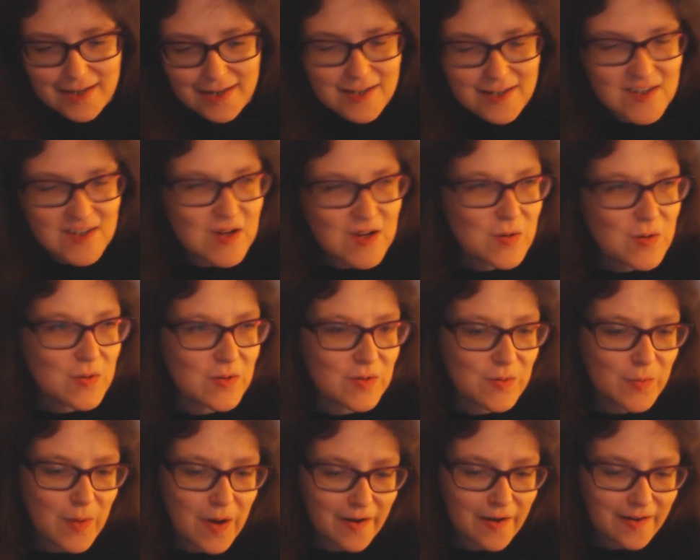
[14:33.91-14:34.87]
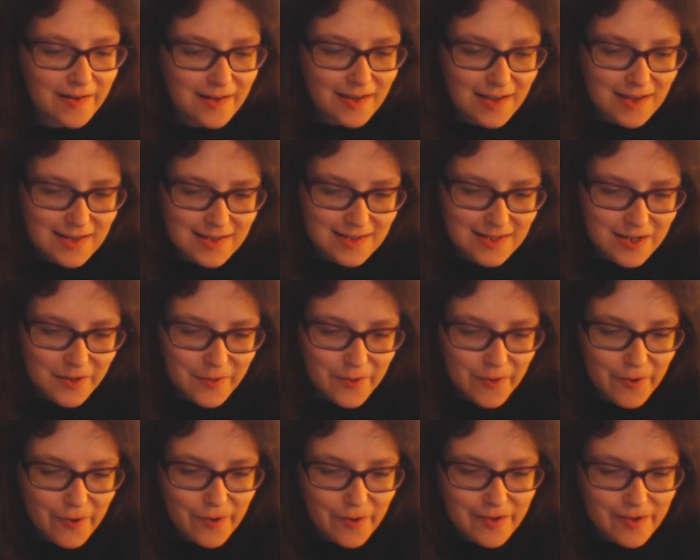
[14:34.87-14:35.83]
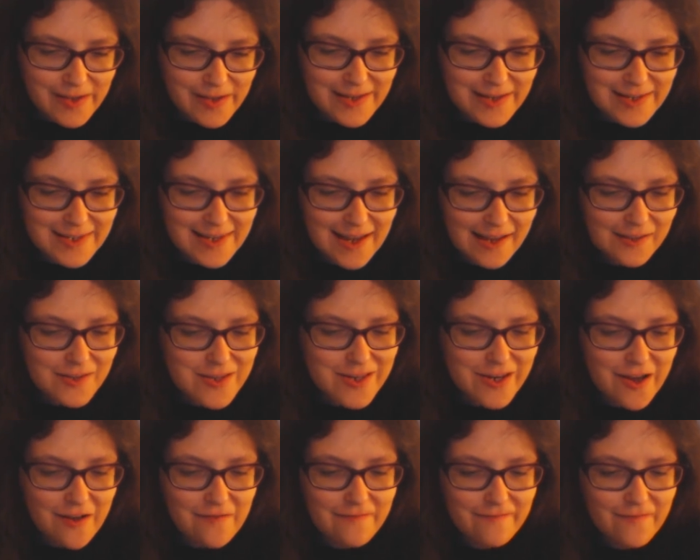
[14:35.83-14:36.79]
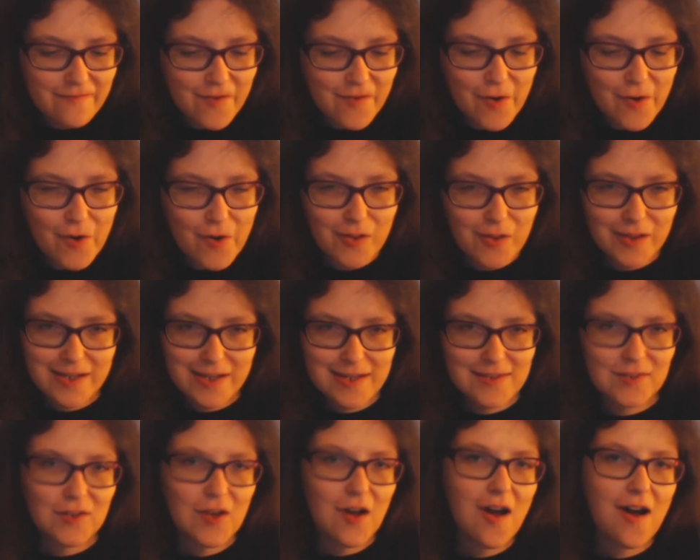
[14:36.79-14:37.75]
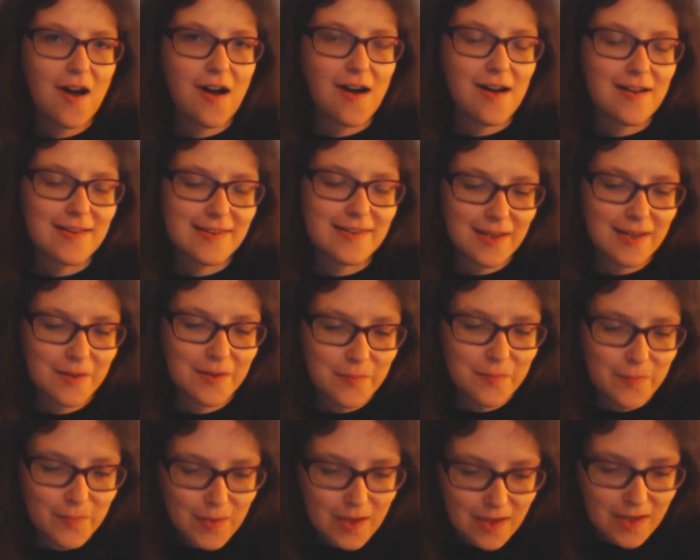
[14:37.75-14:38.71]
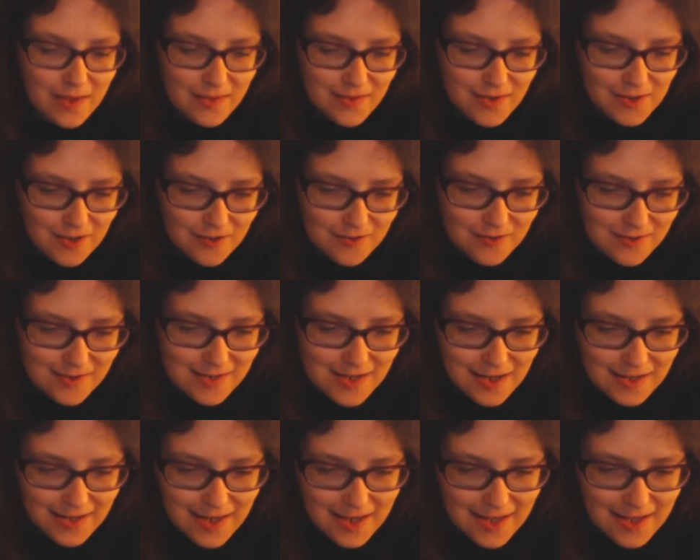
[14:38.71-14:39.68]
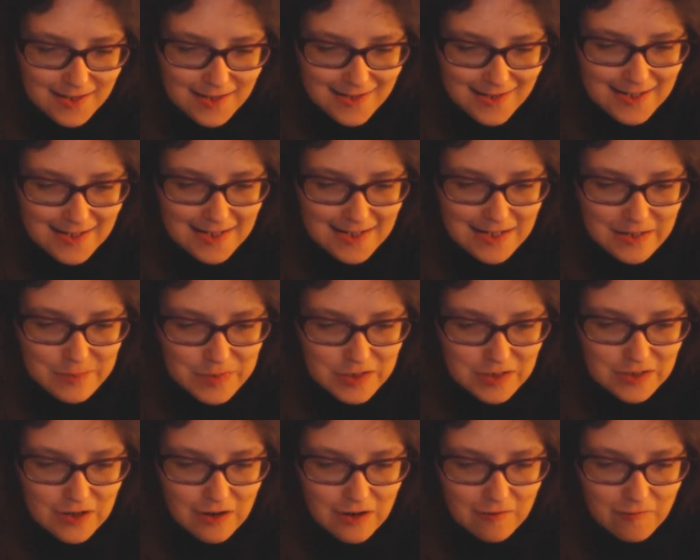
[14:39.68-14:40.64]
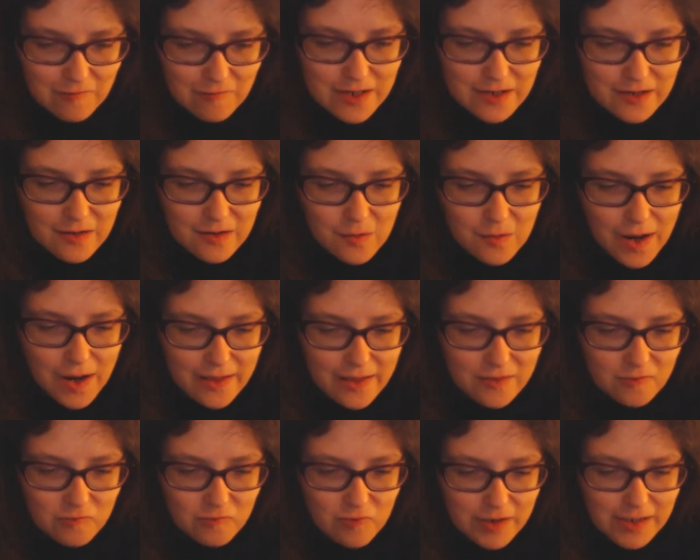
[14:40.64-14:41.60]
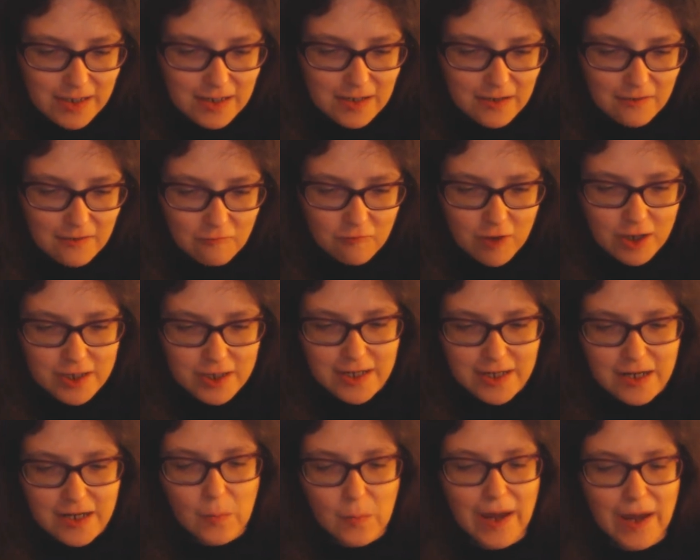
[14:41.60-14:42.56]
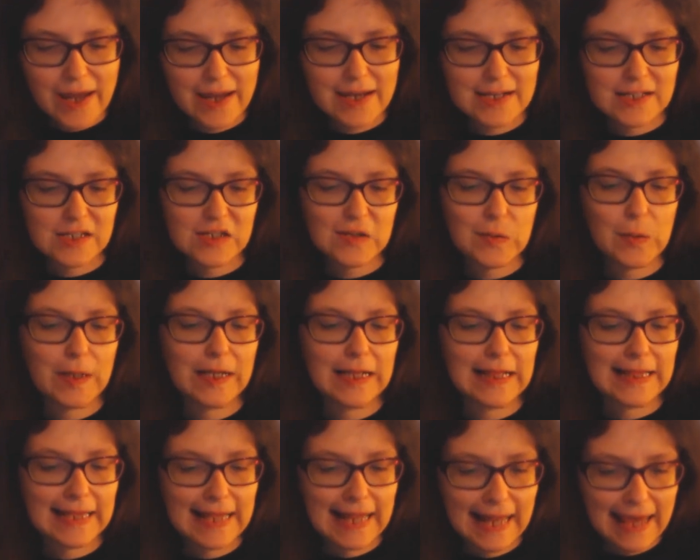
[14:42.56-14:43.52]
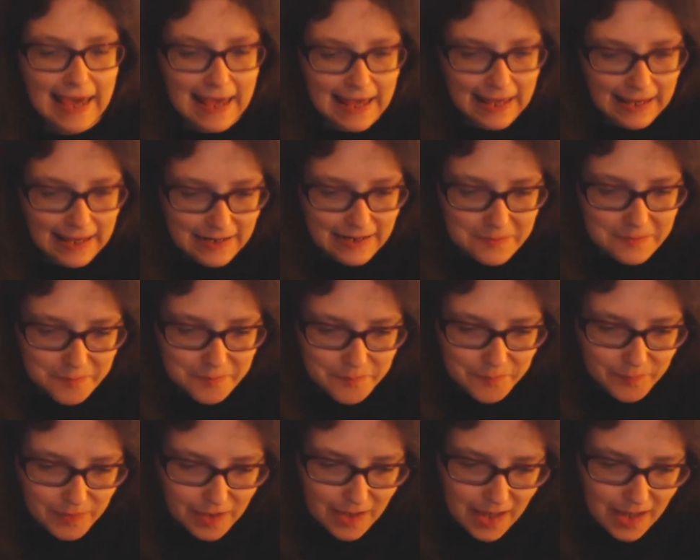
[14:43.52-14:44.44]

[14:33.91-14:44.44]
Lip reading: he shoots one, so he sets off all these guards. So the doctor gets the team to start running away and running away in a squiggly line,